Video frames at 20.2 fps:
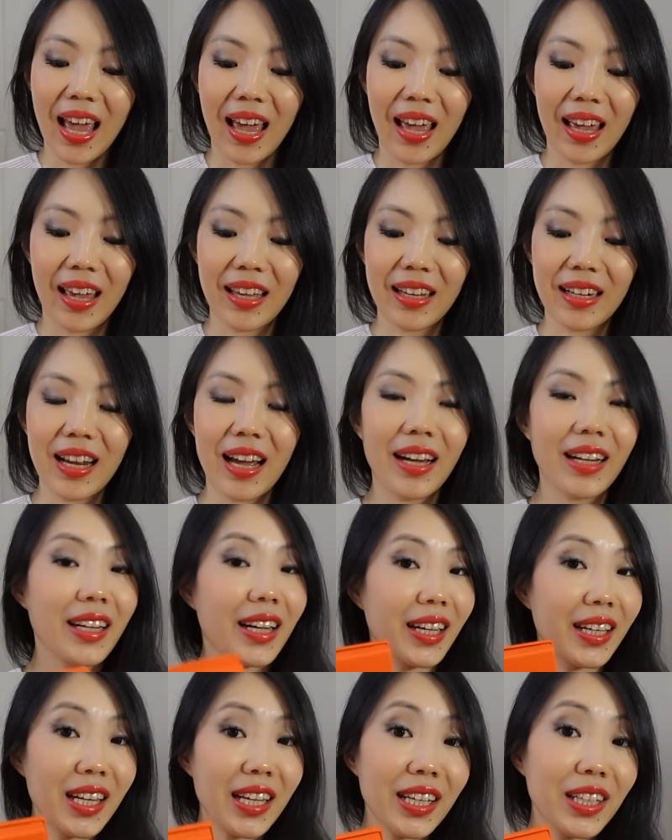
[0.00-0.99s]
And I
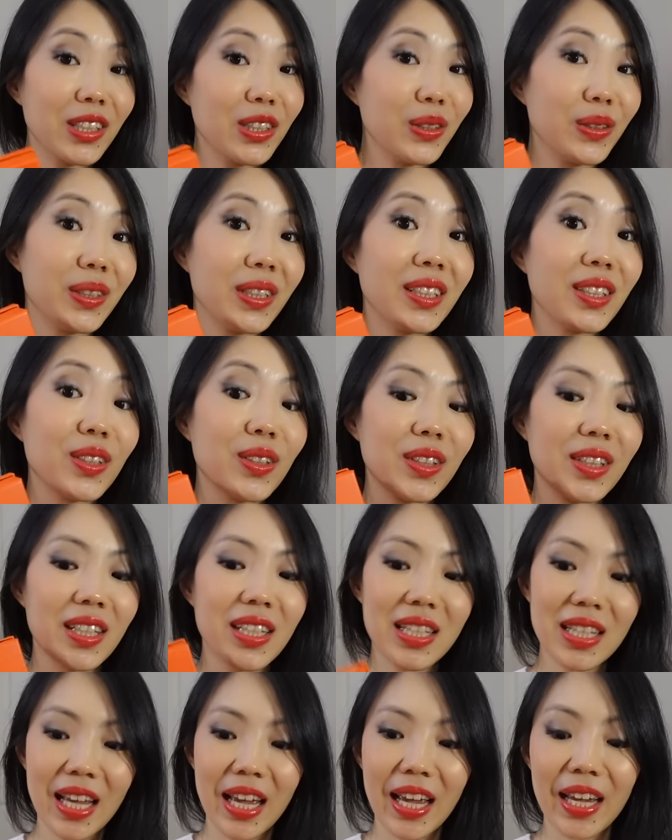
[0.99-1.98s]
kind of alluded to
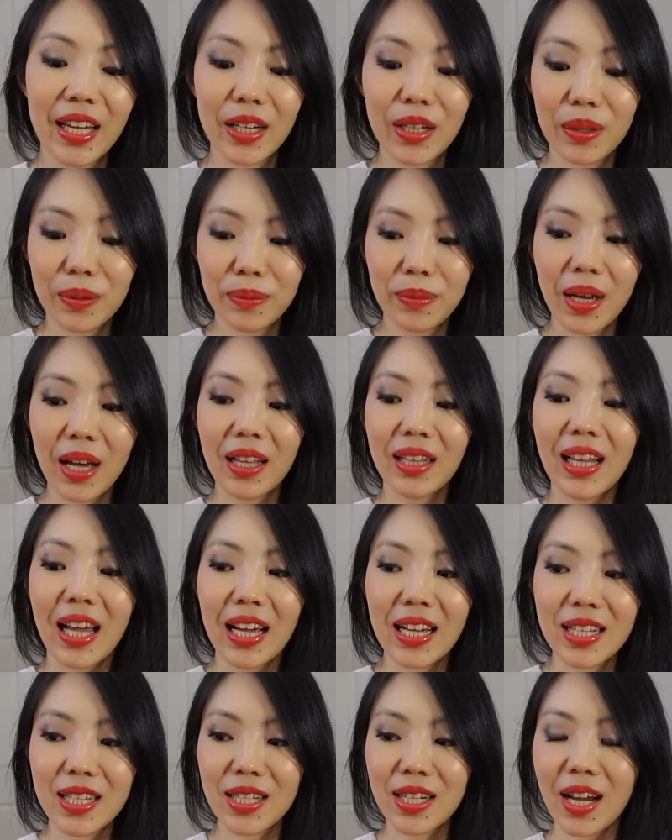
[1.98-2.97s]
this item
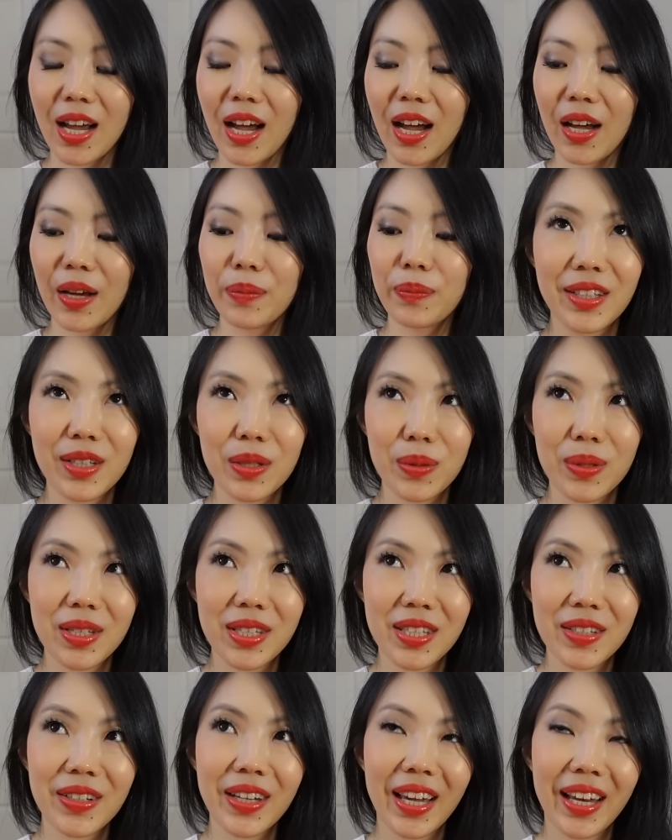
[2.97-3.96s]
last time. This was
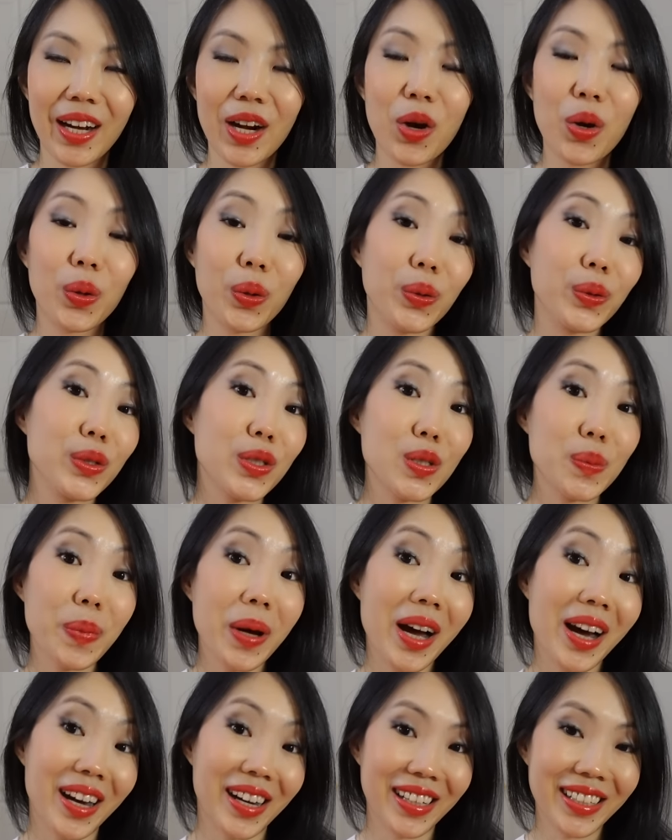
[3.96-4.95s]
still getting holes
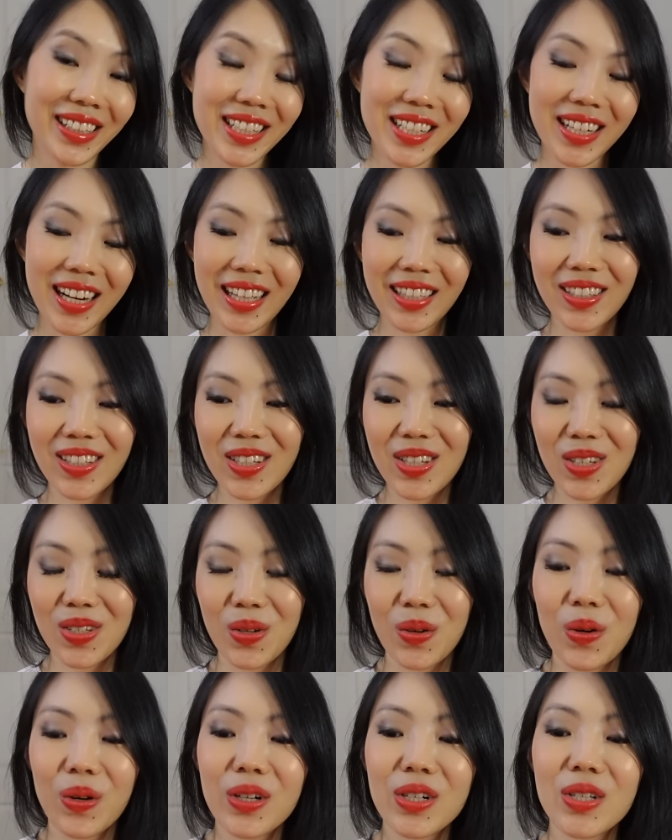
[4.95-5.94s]
punched at the
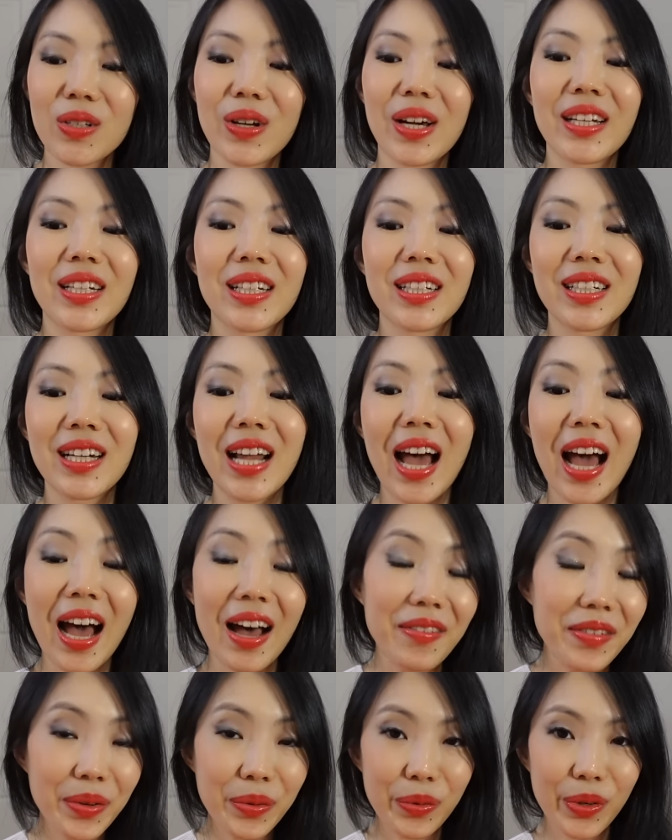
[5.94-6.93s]
store, so I didn't
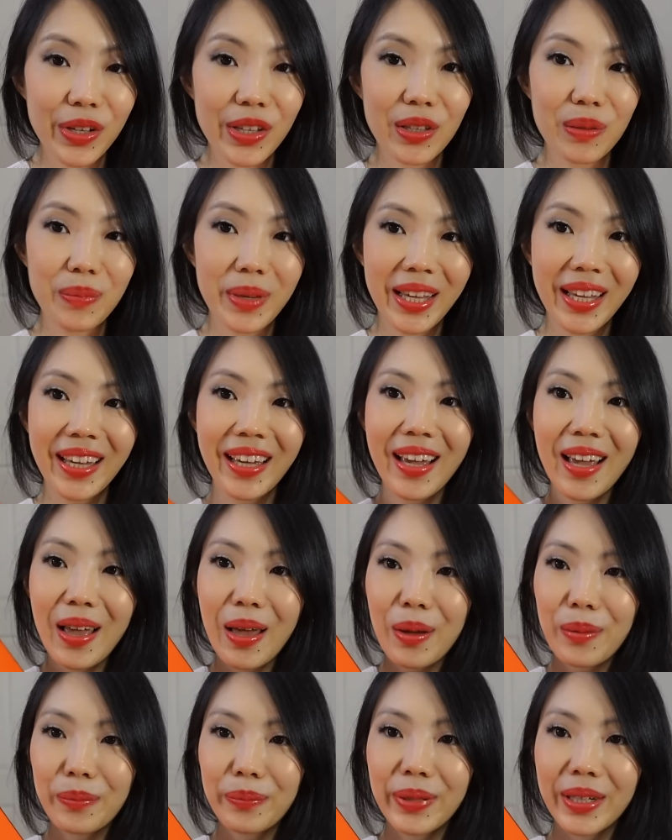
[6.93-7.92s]
have it with me,
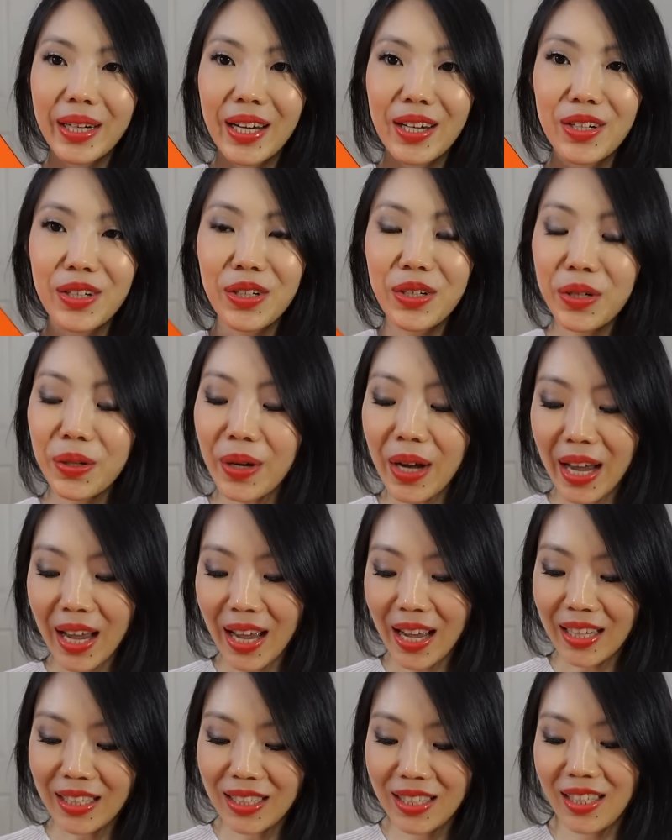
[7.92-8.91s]
but I knew I
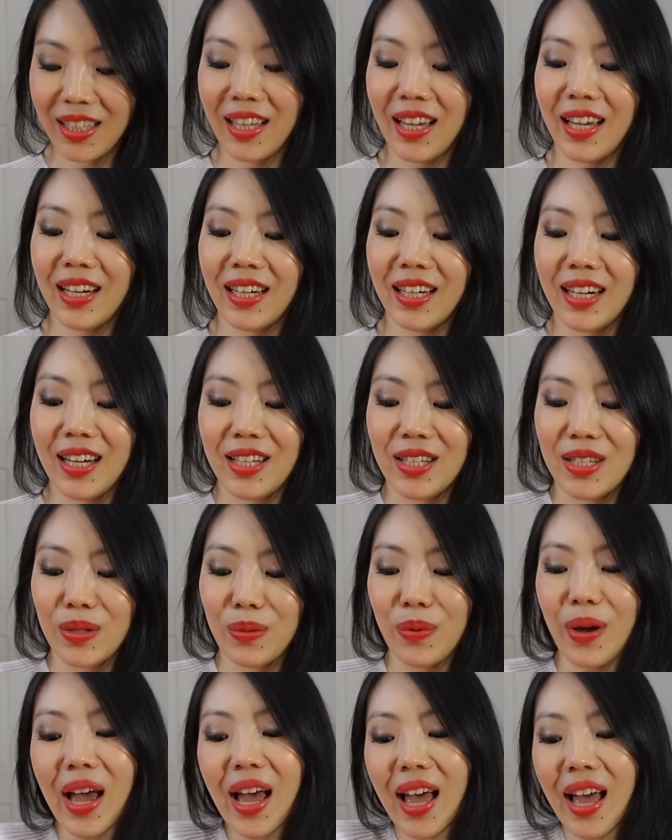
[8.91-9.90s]
had to get it as
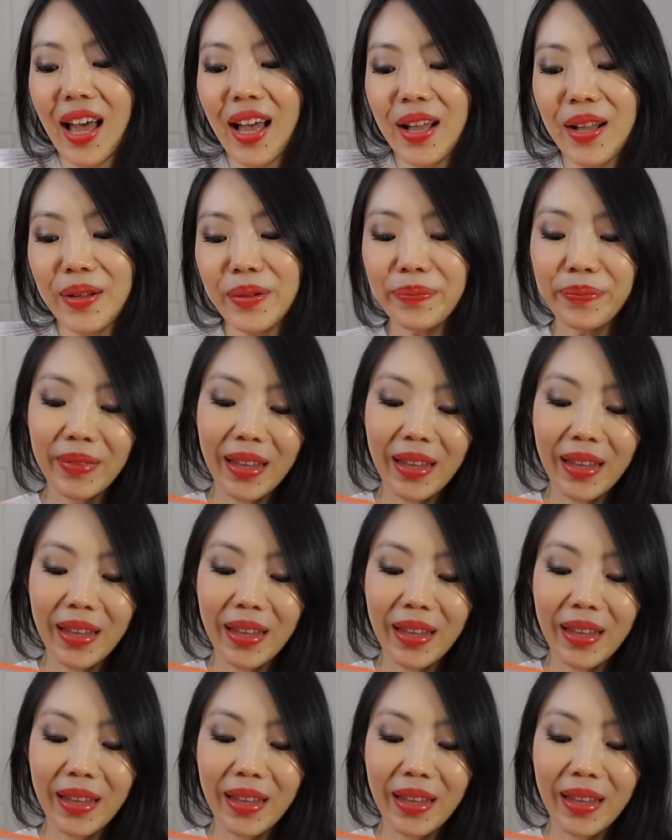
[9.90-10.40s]
well.